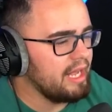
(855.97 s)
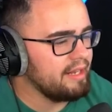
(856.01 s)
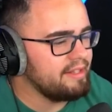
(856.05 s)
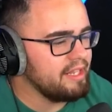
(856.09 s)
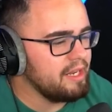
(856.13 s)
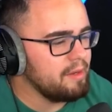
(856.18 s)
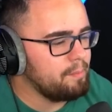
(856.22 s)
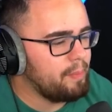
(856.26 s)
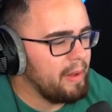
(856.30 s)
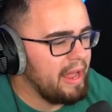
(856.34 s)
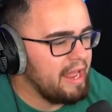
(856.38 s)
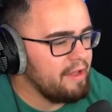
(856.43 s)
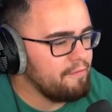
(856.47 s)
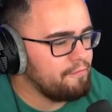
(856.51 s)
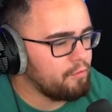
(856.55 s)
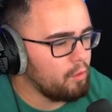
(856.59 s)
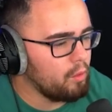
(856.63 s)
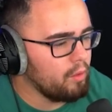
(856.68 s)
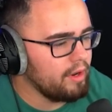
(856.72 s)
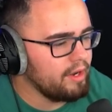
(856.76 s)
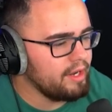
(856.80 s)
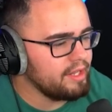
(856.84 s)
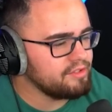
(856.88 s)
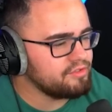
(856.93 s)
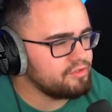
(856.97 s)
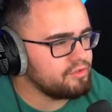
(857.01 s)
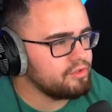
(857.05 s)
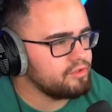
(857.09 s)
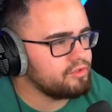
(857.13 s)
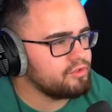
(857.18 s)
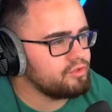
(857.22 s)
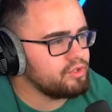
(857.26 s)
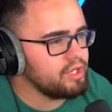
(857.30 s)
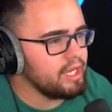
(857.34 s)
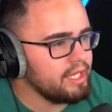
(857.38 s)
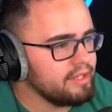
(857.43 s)
I didn't pay for it.
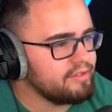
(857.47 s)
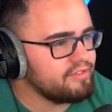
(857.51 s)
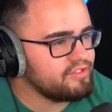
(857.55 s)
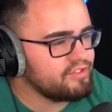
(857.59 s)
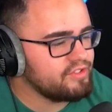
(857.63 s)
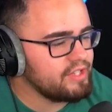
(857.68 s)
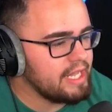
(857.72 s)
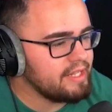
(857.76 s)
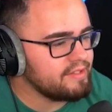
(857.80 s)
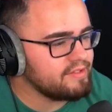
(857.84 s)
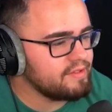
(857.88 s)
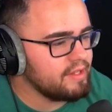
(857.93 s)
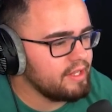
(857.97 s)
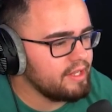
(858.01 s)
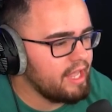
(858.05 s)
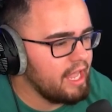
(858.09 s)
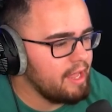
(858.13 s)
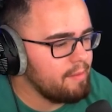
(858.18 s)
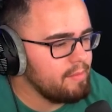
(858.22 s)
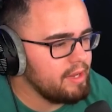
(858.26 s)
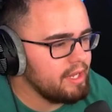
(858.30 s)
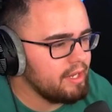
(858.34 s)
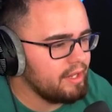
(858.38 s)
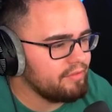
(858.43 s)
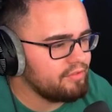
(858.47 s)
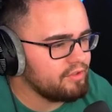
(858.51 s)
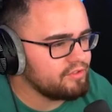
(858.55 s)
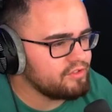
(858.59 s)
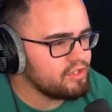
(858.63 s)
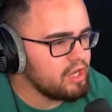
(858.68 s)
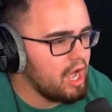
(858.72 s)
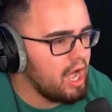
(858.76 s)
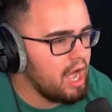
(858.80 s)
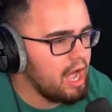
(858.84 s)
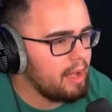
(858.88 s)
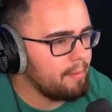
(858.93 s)
it. It says, it gave me it at the
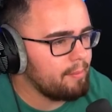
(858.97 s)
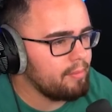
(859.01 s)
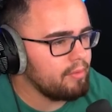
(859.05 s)
top.